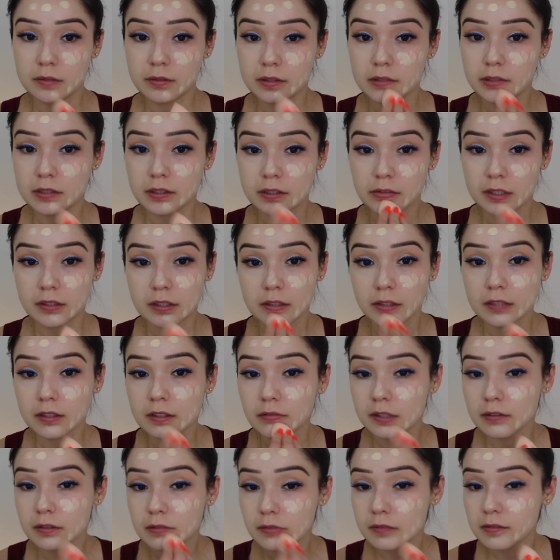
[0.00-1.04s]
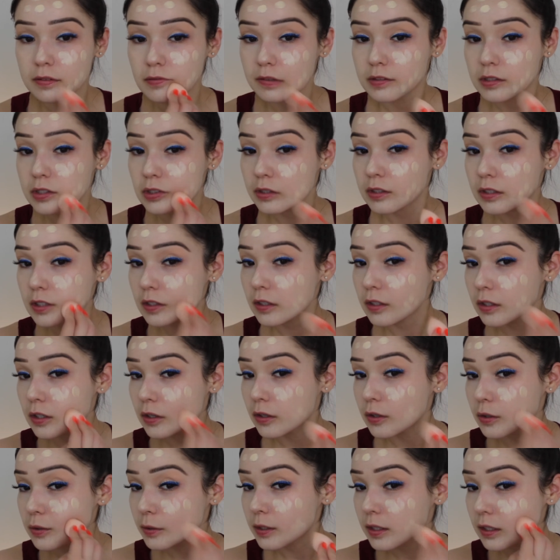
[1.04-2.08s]
I'm just gonna
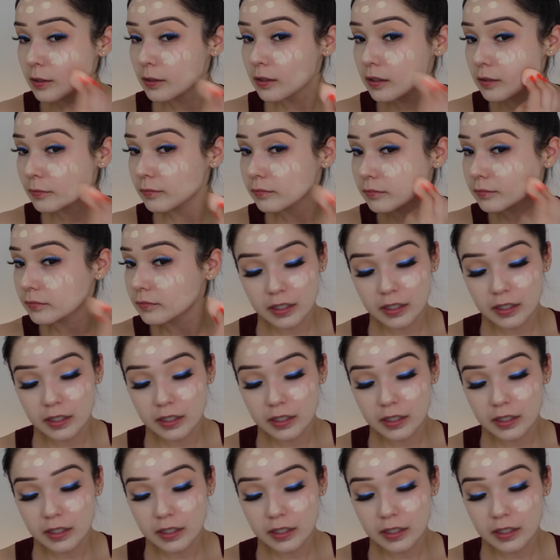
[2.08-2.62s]
go with it.